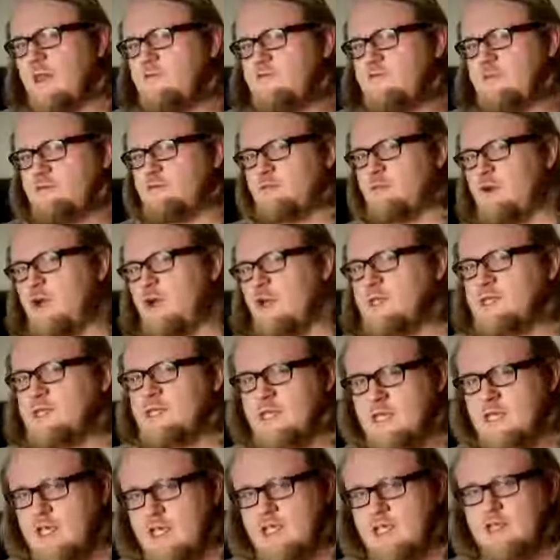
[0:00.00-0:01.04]
love the
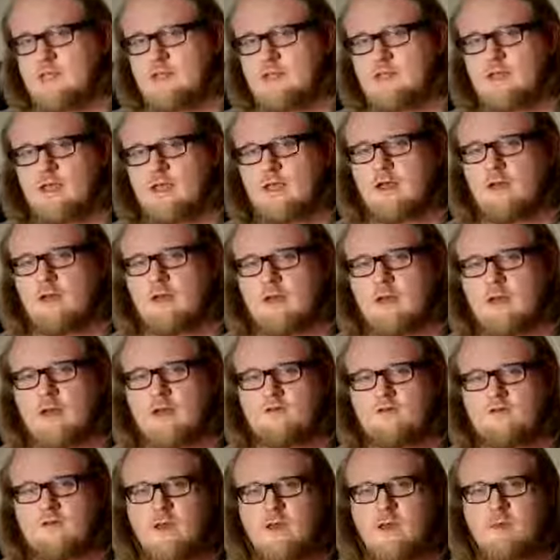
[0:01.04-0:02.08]
pronunciation there
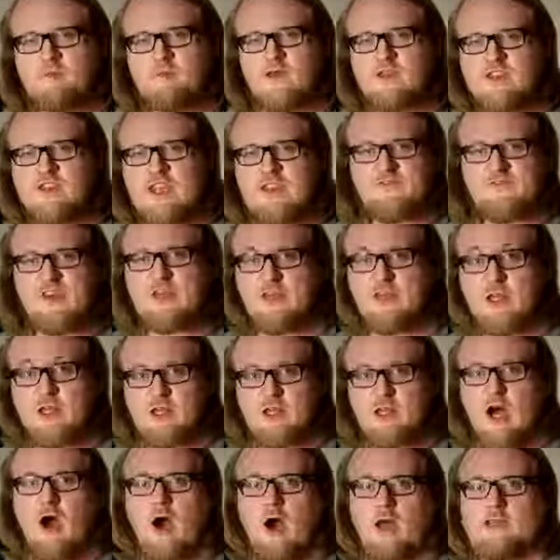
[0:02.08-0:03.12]
of believing in
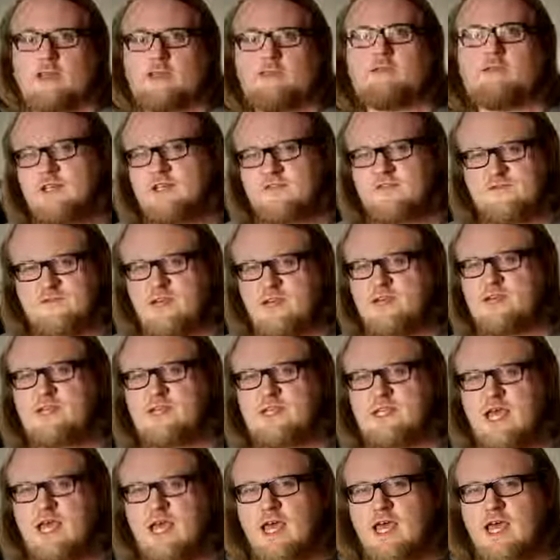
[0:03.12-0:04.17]
God. Just fun to
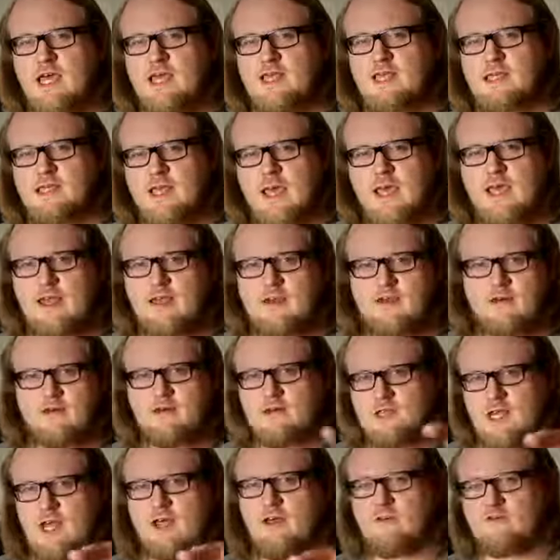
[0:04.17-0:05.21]
say. Say it
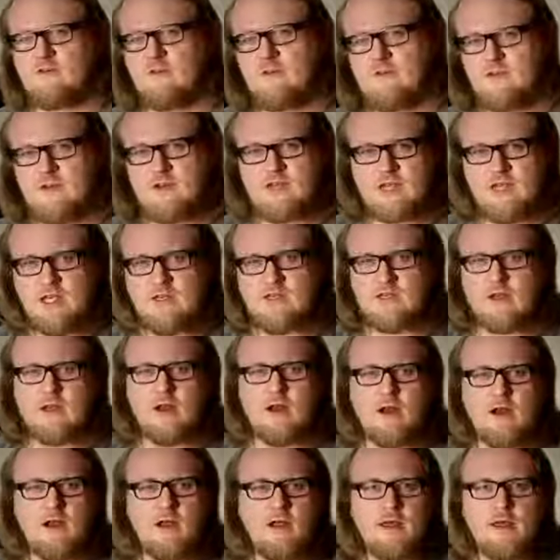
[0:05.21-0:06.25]
yourself. If you're sitting
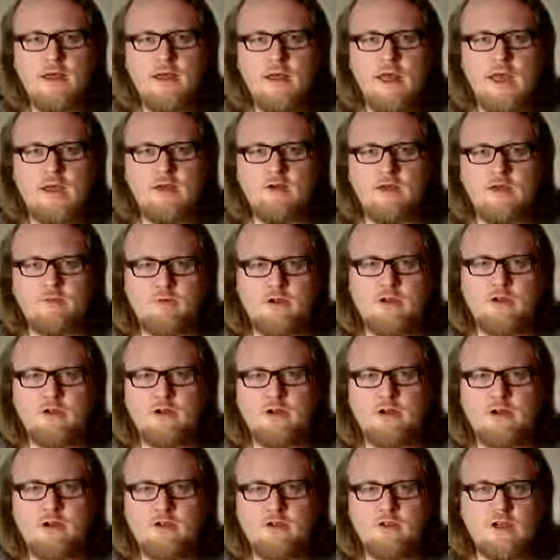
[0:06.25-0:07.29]
there at your
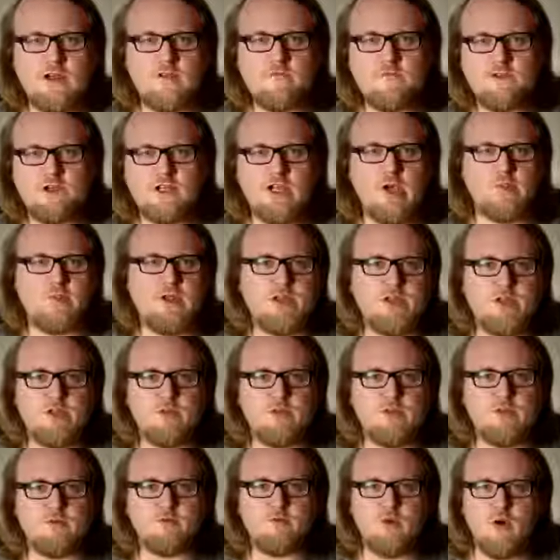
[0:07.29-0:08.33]
computer, you're looking for something to
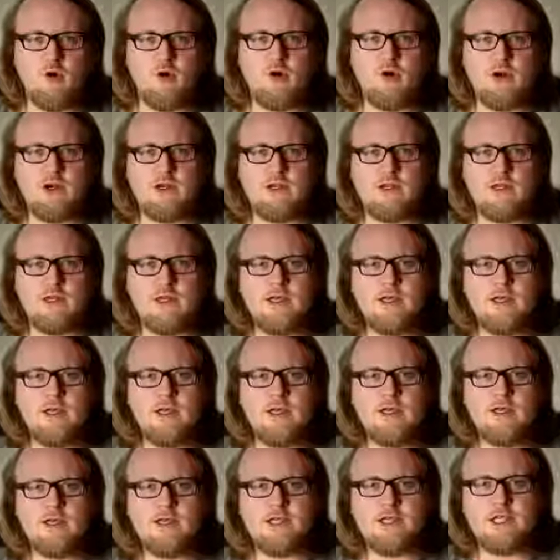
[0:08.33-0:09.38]
do, you're bored,
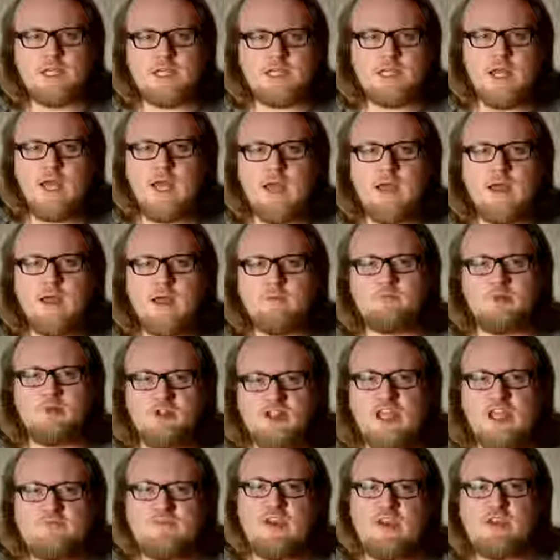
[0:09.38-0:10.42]
just say,
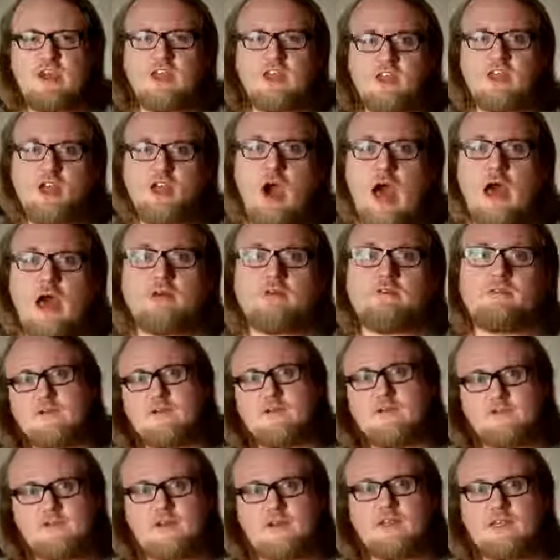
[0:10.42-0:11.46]
believing in God.
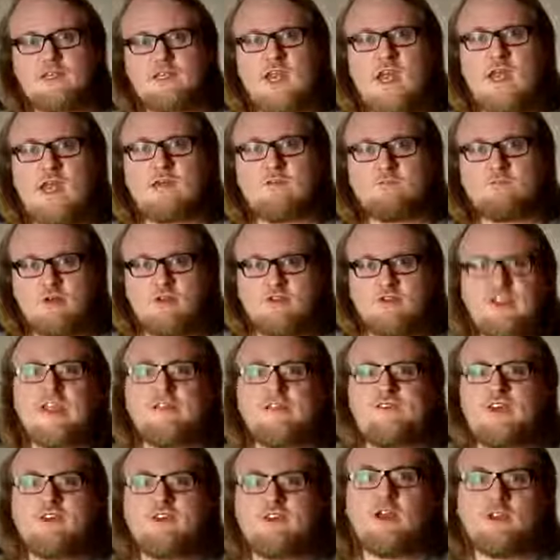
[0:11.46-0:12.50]
It's fun to say.
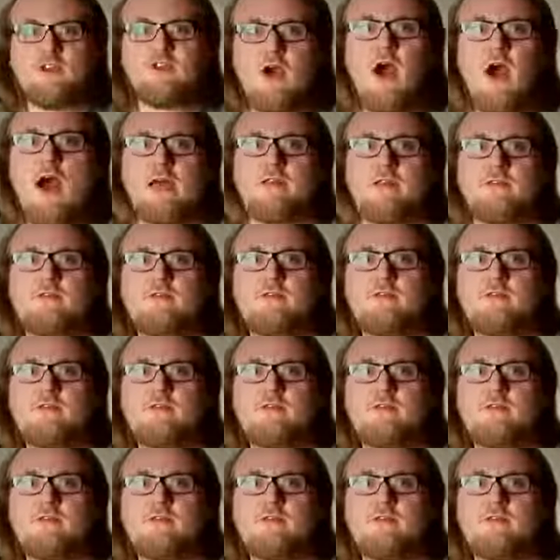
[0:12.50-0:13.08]
Believing in God.